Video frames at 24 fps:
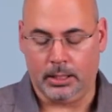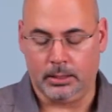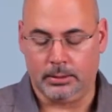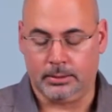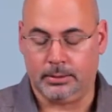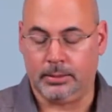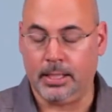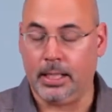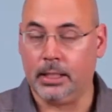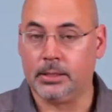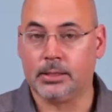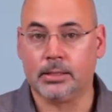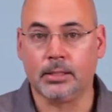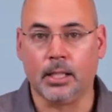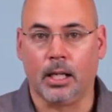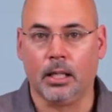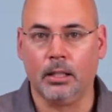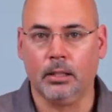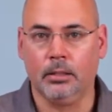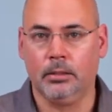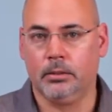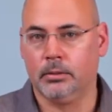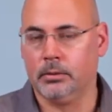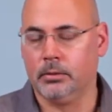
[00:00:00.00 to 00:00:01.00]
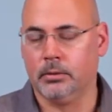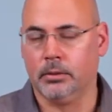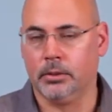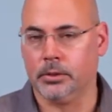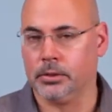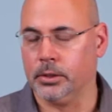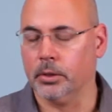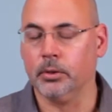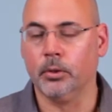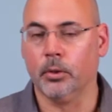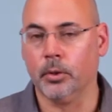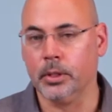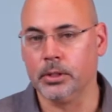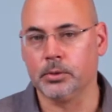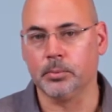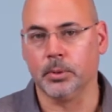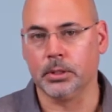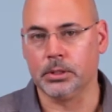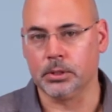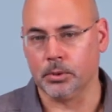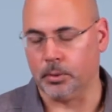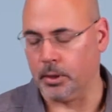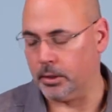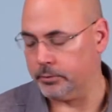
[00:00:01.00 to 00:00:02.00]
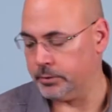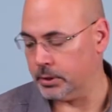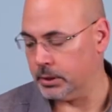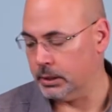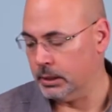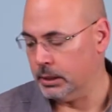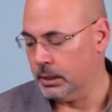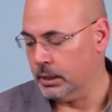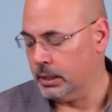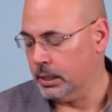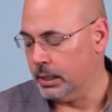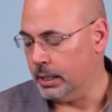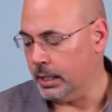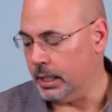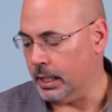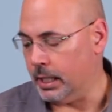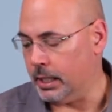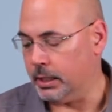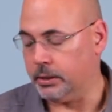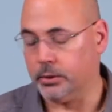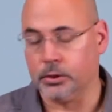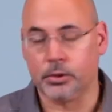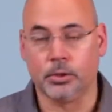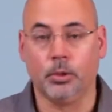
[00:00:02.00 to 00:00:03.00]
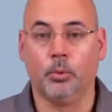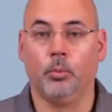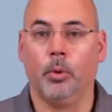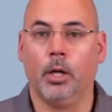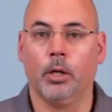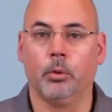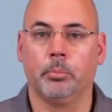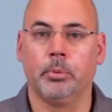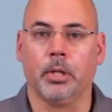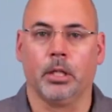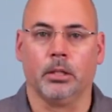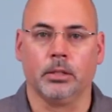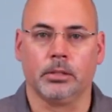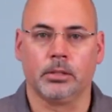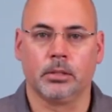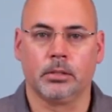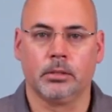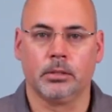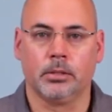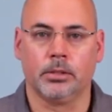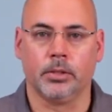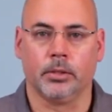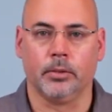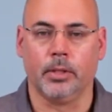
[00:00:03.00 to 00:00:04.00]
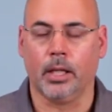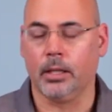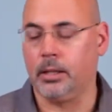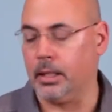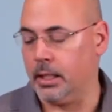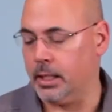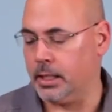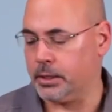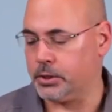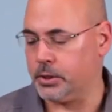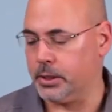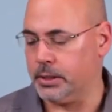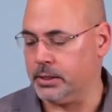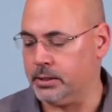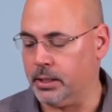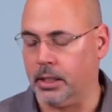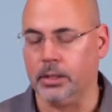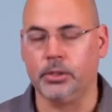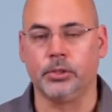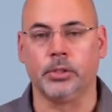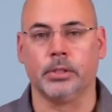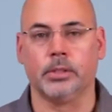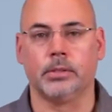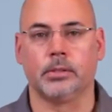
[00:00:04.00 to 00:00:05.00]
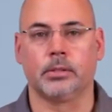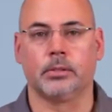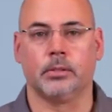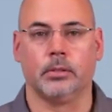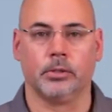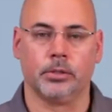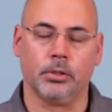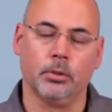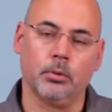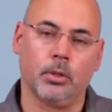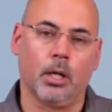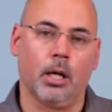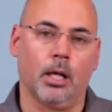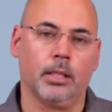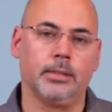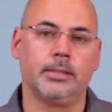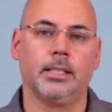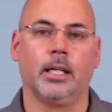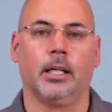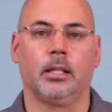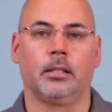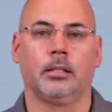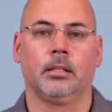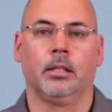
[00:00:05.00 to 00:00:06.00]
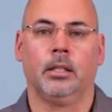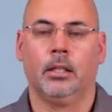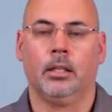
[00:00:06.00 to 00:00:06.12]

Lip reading: dead silent, there's no noise whatsoever, and there's no wear parts. So nothing actually touches, there's no contact.